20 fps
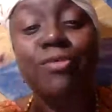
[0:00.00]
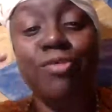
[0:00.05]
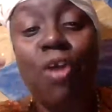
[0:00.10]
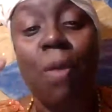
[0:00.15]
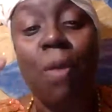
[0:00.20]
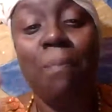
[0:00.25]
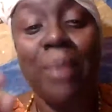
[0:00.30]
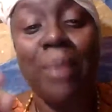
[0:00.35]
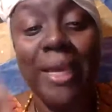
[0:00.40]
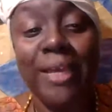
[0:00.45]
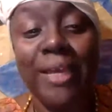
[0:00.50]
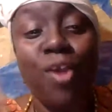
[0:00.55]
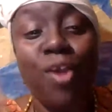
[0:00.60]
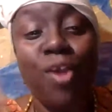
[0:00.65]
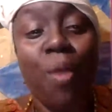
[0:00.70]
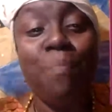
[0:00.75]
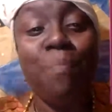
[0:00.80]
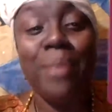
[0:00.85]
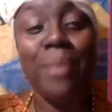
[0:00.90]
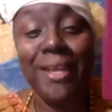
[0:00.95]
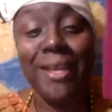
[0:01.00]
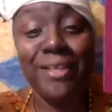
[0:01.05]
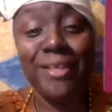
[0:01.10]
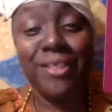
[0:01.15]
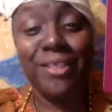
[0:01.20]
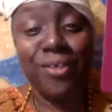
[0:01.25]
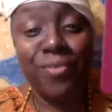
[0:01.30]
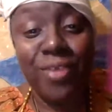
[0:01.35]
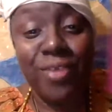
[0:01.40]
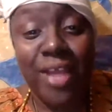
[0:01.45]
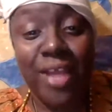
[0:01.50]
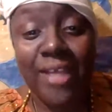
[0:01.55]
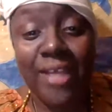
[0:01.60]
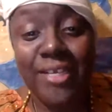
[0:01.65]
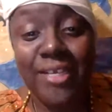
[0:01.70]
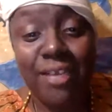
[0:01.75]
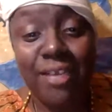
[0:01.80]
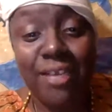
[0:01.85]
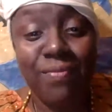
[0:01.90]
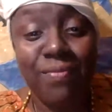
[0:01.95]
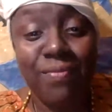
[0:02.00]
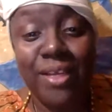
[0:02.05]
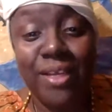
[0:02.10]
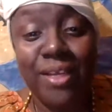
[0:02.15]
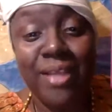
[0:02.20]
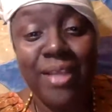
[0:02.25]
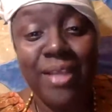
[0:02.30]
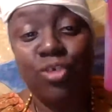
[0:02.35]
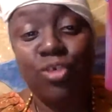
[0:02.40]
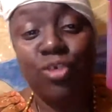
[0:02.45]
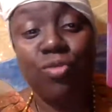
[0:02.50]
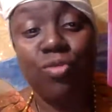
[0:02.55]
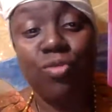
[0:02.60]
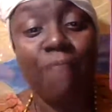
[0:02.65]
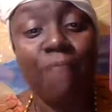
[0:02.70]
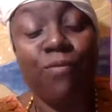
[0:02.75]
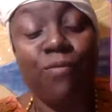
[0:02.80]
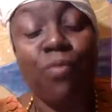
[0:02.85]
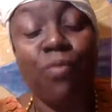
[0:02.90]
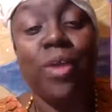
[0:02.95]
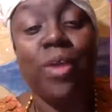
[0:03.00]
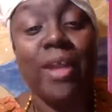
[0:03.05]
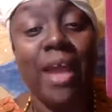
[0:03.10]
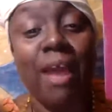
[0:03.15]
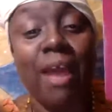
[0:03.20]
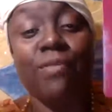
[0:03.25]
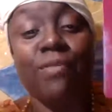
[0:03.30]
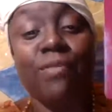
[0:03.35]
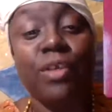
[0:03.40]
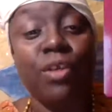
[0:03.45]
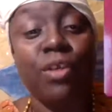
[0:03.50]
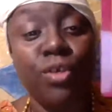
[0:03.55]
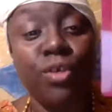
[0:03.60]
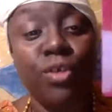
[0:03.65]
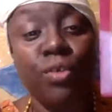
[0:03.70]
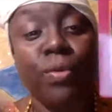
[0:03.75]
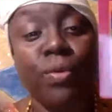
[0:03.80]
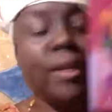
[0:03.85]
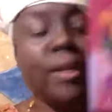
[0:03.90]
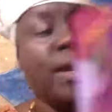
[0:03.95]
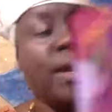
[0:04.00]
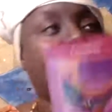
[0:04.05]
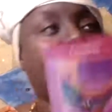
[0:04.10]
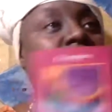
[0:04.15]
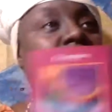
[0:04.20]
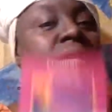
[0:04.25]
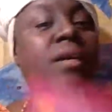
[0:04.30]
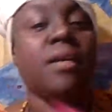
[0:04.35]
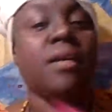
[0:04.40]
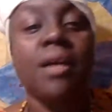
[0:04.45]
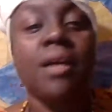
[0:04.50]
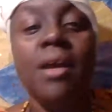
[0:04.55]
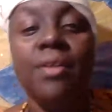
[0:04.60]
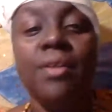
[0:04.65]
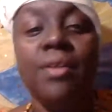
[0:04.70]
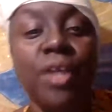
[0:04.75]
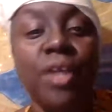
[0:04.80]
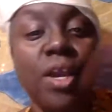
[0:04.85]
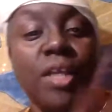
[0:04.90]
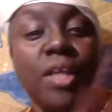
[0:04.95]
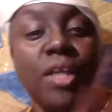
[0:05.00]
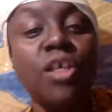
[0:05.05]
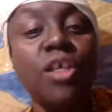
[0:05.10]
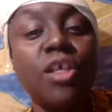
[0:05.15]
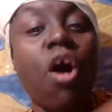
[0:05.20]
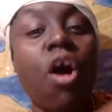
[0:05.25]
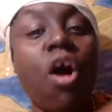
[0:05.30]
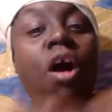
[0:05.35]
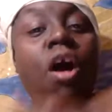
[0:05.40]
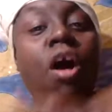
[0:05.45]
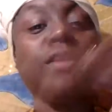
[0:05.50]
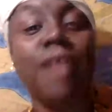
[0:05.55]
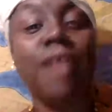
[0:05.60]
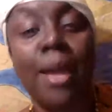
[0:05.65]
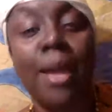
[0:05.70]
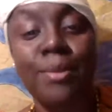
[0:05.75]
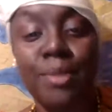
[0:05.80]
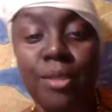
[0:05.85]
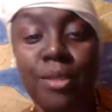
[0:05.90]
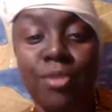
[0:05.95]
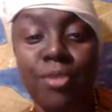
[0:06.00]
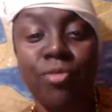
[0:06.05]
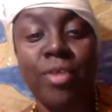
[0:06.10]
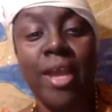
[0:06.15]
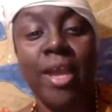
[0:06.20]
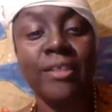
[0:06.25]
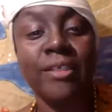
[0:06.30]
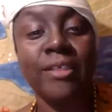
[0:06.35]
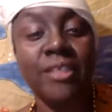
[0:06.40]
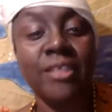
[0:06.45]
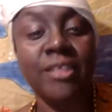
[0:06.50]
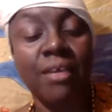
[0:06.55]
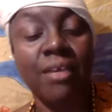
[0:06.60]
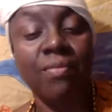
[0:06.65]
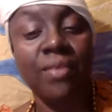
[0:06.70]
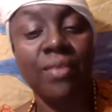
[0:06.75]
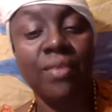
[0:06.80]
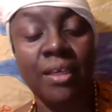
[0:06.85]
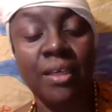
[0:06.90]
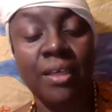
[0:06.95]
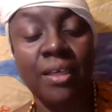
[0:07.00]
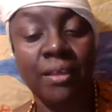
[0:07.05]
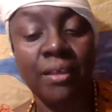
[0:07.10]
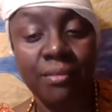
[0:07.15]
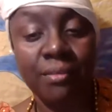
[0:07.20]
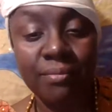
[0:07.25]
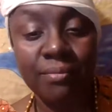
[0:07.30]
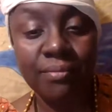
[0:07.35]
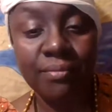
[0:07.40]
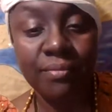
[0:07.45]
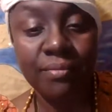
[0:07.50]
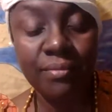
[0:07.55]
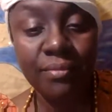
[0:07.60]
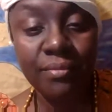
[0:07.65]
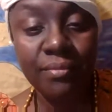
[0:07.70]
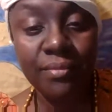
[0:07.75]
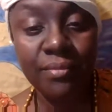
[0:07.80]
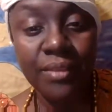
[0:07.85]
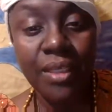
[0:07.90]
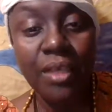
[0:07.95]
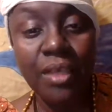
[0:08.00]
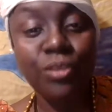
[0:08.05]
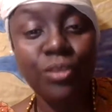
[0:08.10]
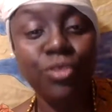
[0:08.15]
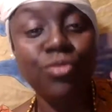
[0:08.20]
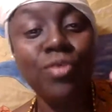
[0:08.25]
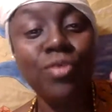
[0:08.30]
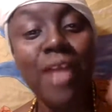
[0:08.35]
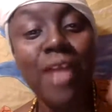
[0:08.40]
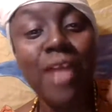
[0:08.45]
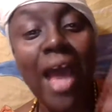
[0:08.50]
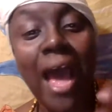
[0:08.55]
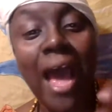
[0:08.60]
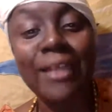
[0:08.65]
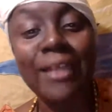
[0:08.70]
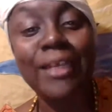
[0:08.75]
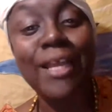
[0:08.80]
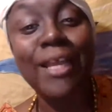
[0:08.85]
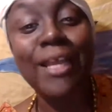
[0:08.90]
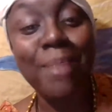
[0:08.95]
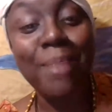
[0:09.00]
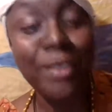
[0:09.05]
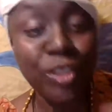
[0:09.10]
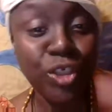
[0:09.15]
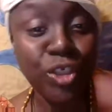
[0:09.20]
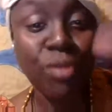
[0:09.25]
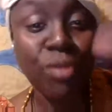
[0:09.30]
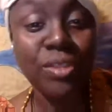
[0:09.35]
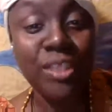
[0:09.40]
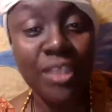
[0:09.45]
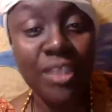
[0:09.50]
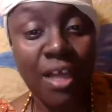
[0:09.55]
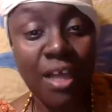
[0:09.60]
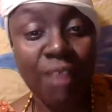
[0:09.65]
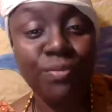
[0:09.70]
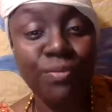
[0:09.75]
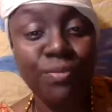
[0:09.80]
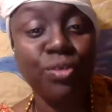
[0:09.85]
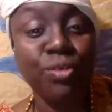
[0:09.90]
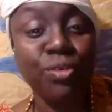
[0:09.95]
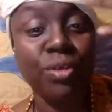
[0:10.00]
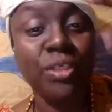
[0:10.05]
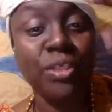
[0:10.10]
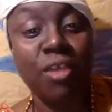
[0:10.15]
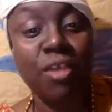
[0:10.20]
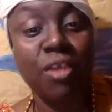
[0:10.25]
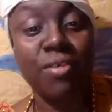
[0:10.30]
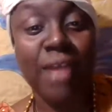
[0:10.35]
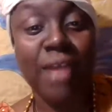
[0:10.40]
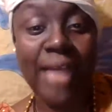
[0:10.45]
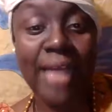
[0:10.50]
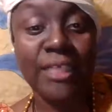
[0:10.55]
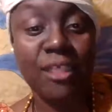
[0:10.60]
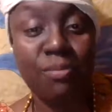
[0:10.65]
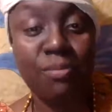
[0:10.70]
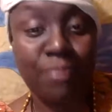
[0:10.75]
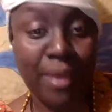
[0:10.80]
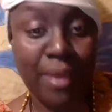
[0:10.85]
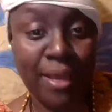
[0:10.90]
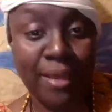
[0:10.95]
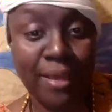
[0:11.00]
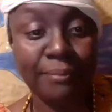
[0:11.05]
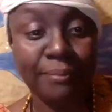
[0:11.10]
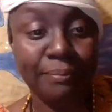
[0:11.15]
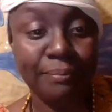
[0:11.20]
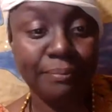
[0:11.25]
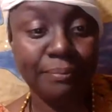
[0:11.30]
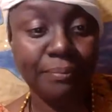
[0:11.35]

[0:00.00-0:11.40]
your beat. Your beat is the creativity that you have for whatever you're doing. Look, there is all types of creativity. Do not limit yourself to a certain aspect